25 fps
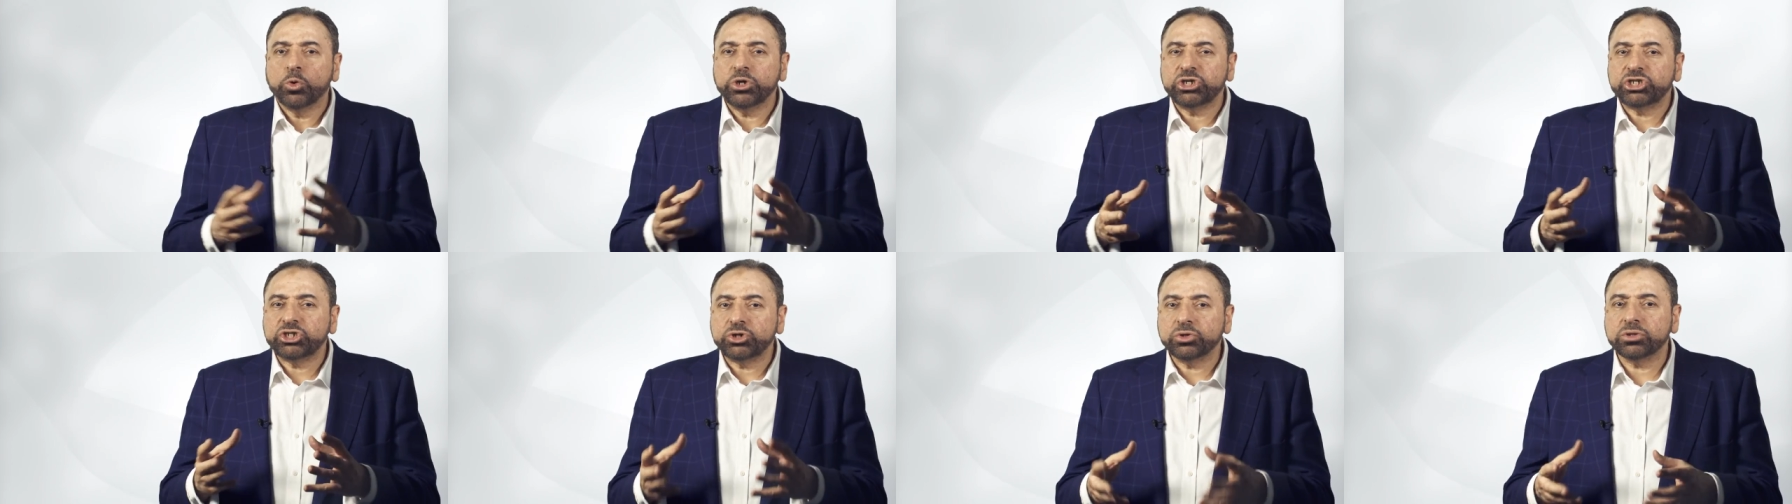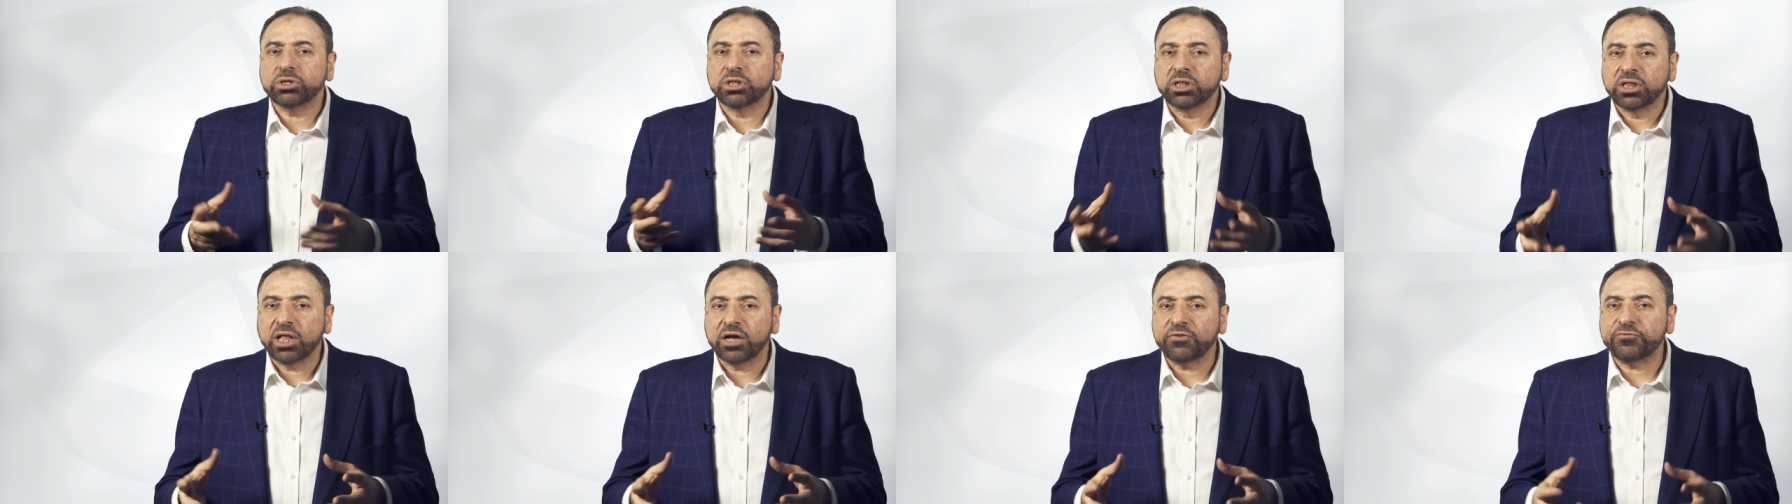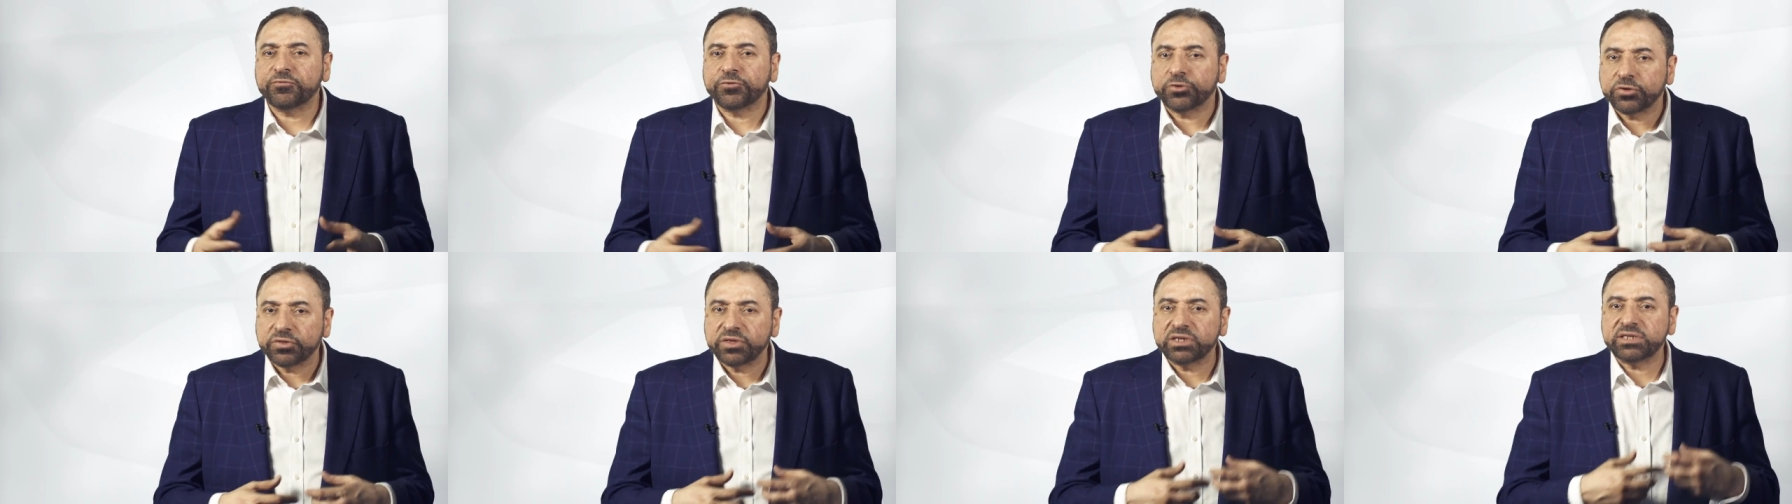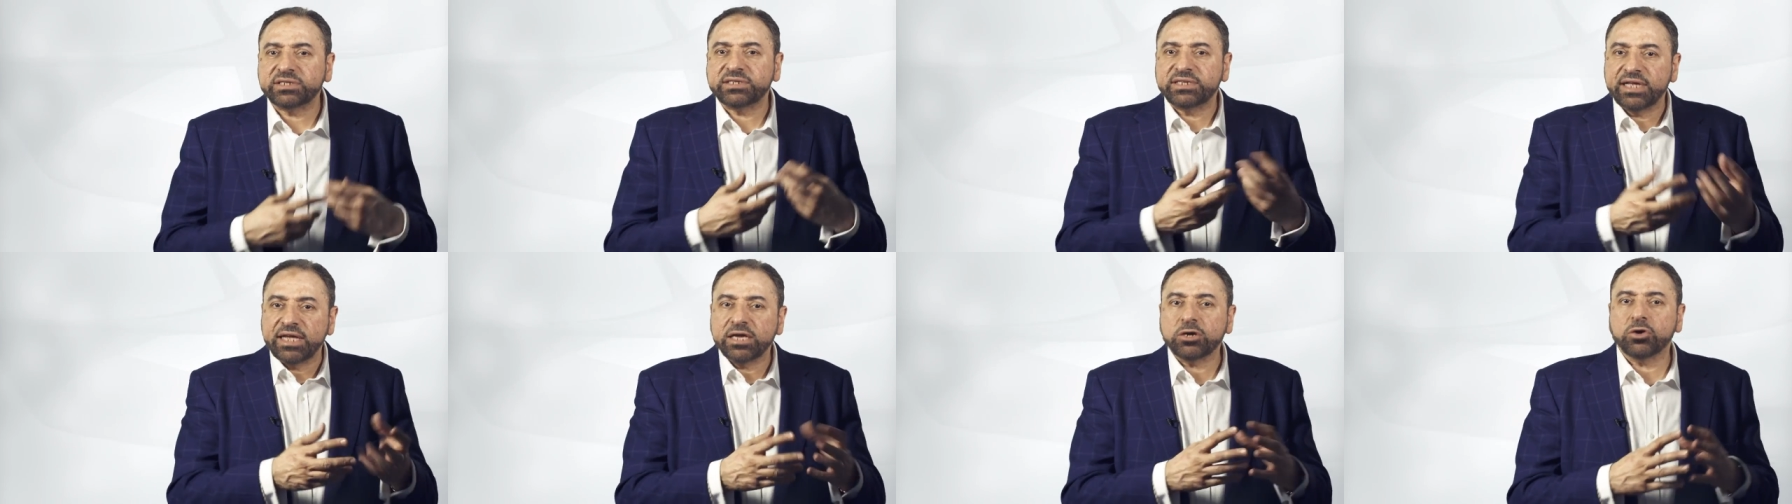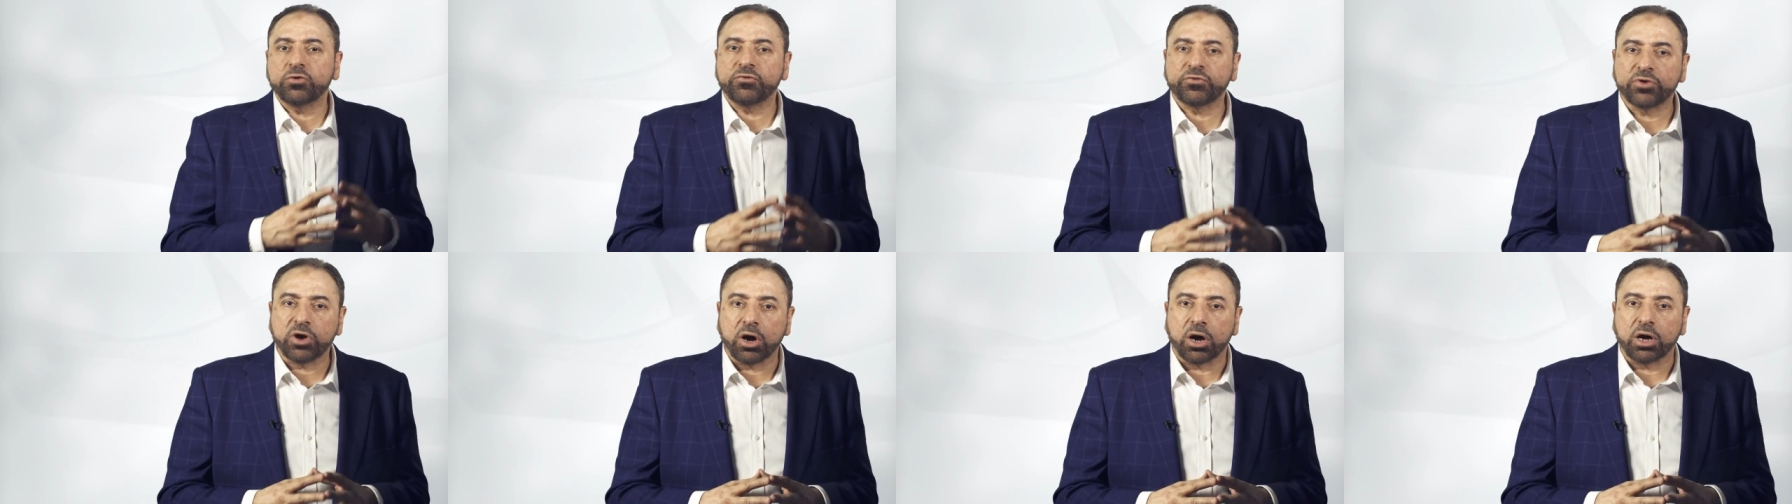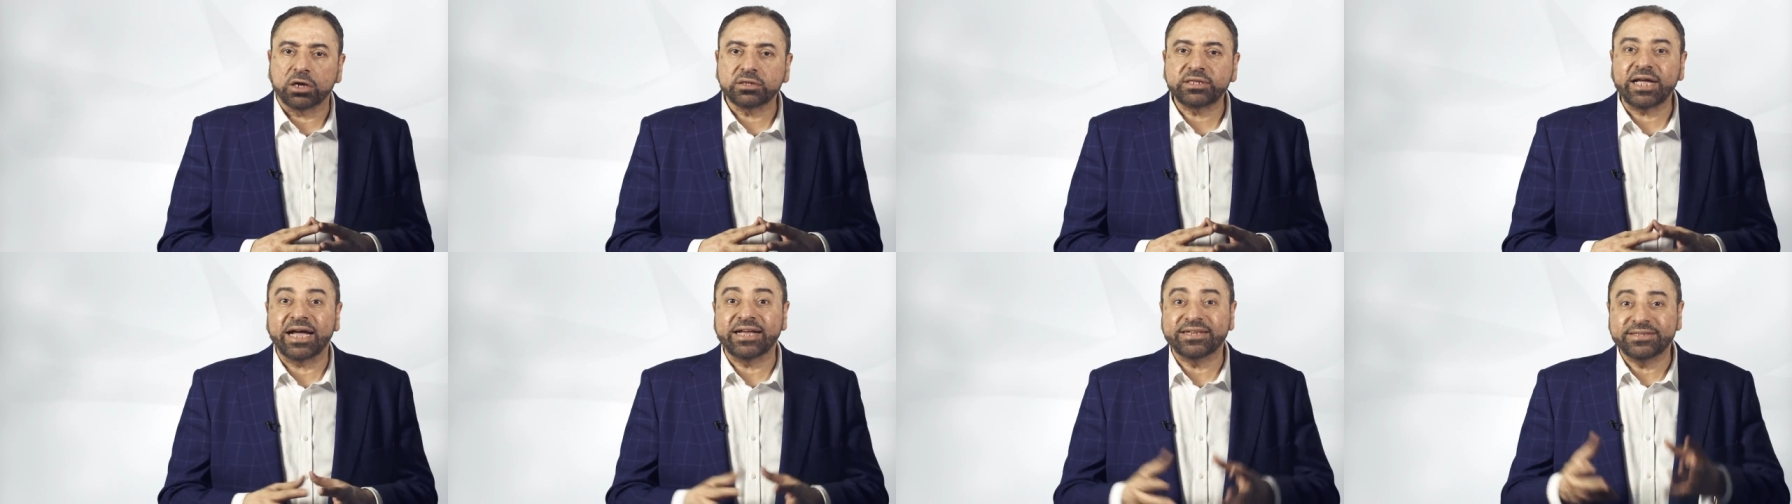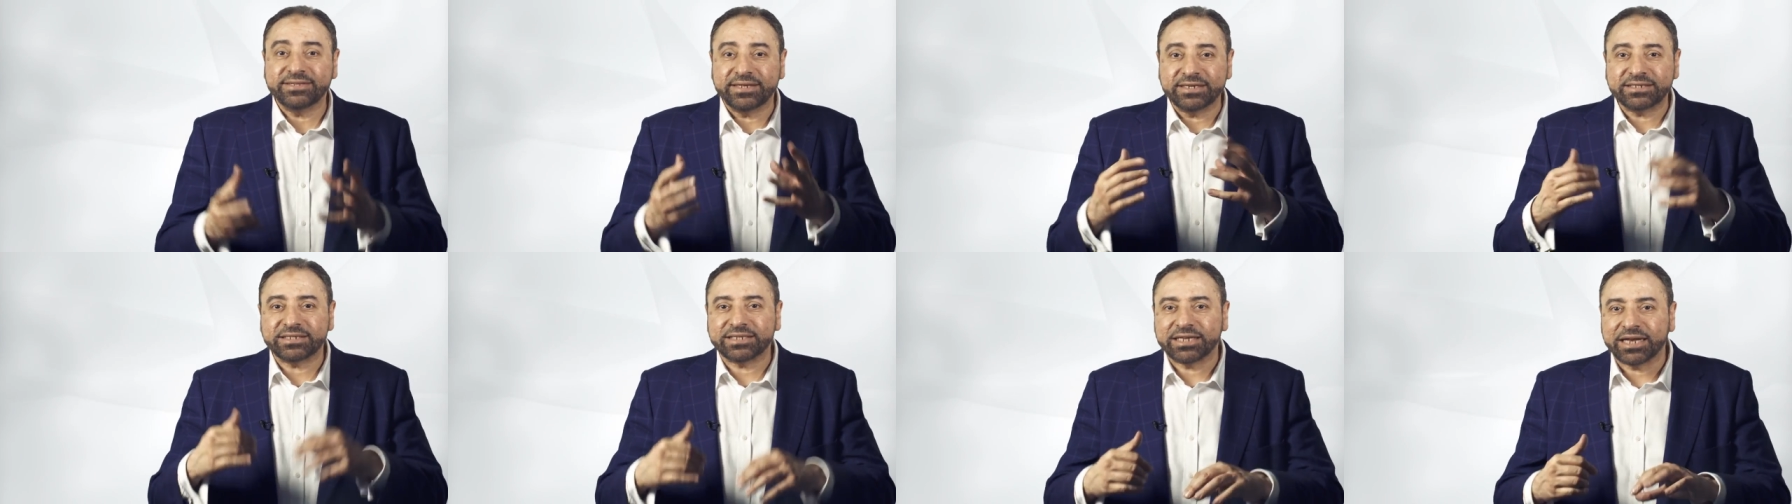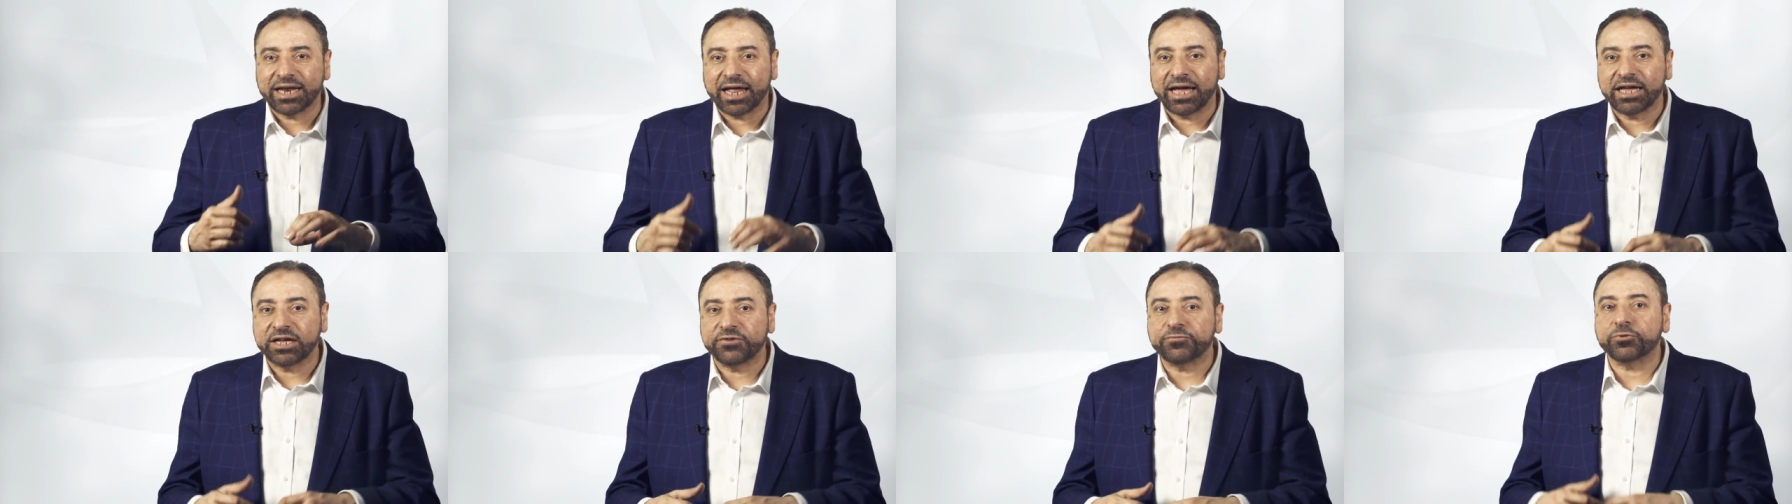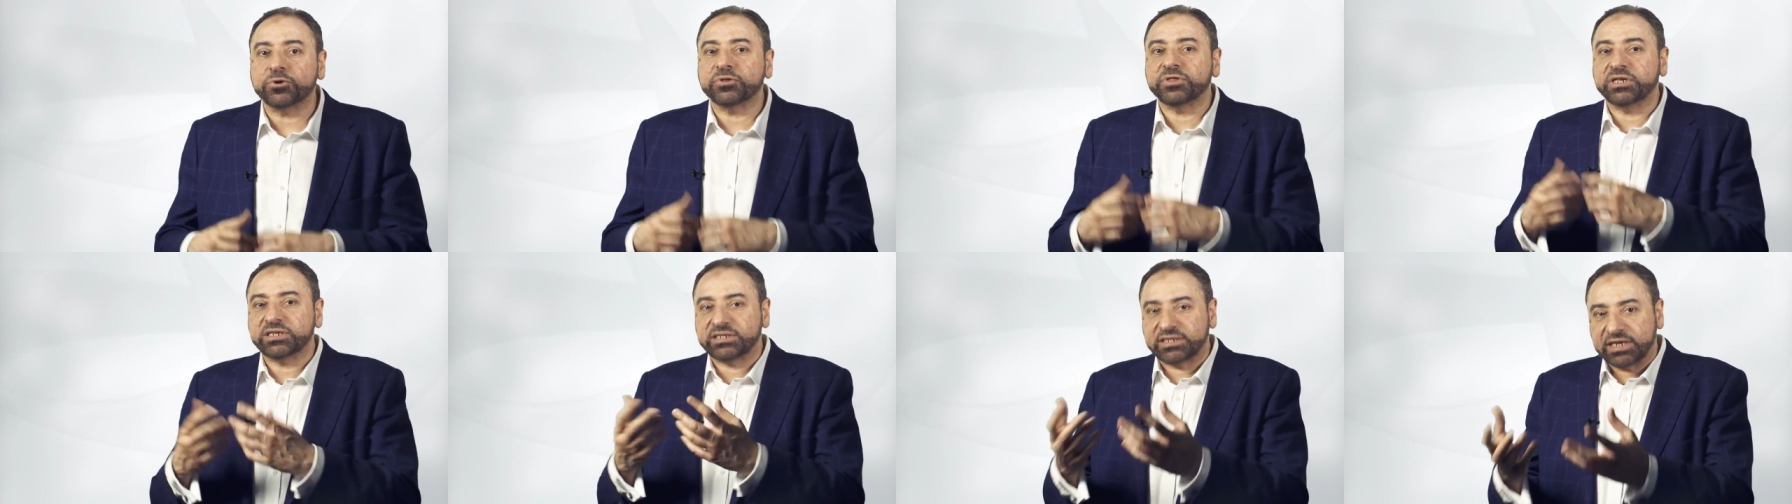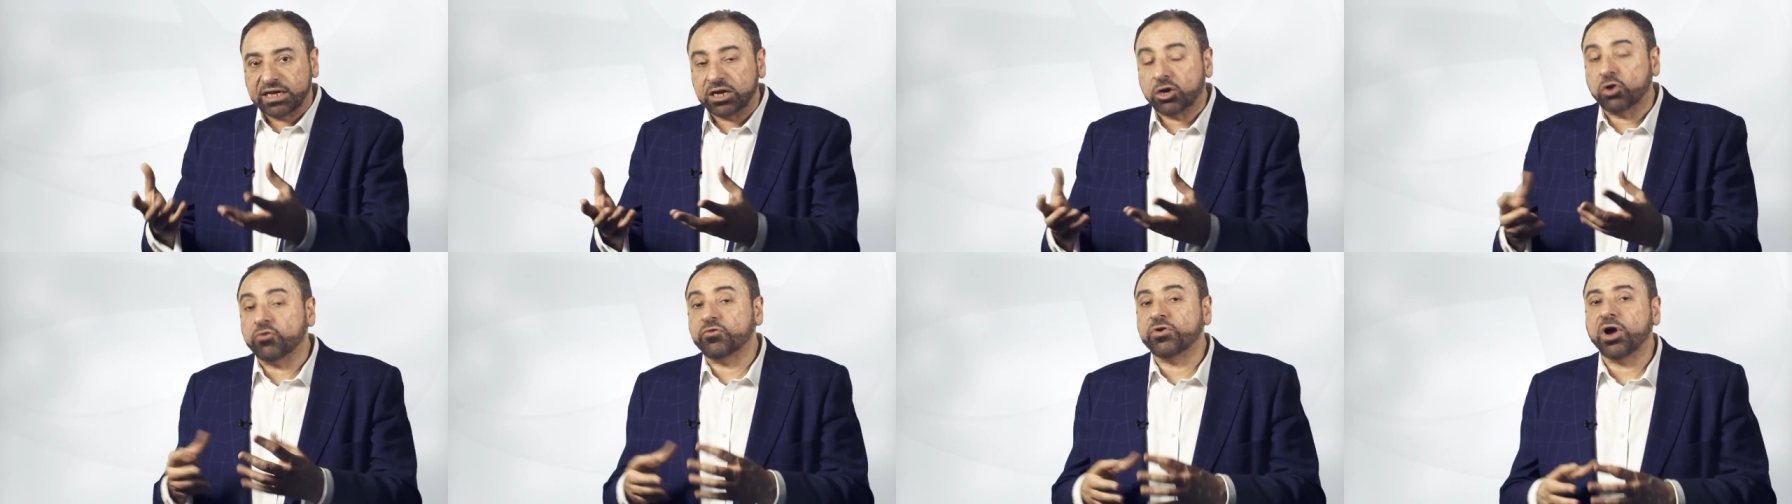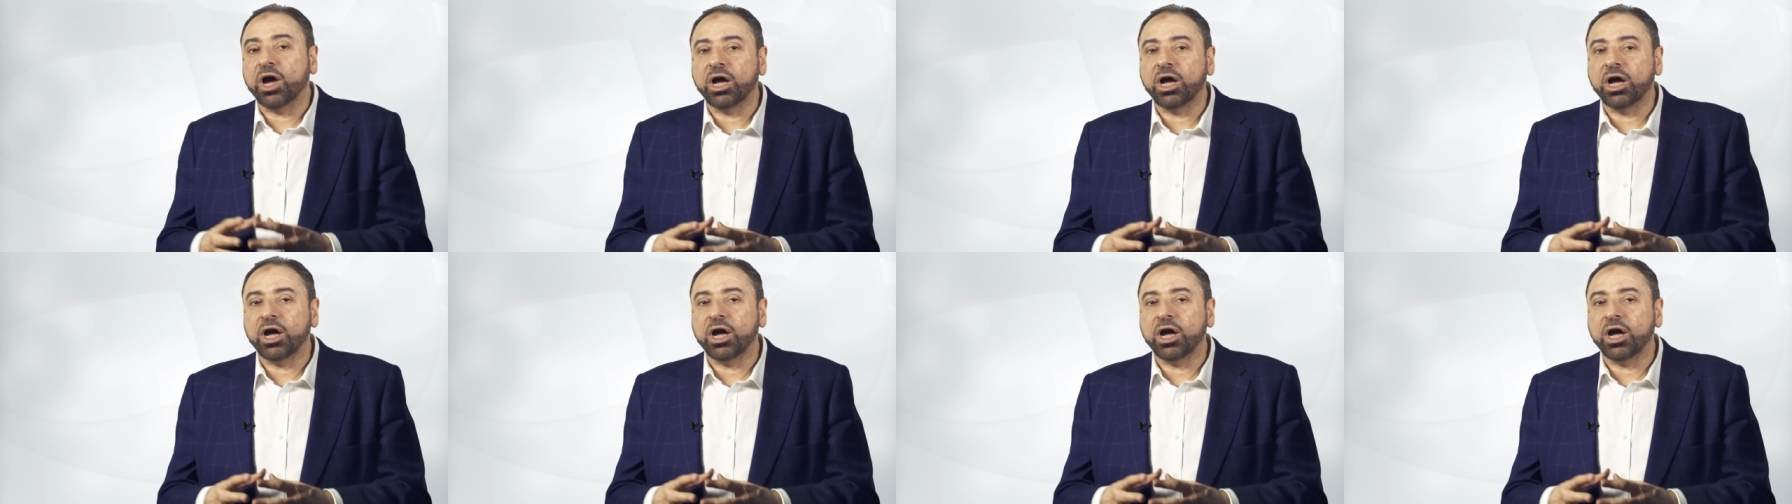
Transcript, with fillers: We should love for the sake of God and dislike for the sake of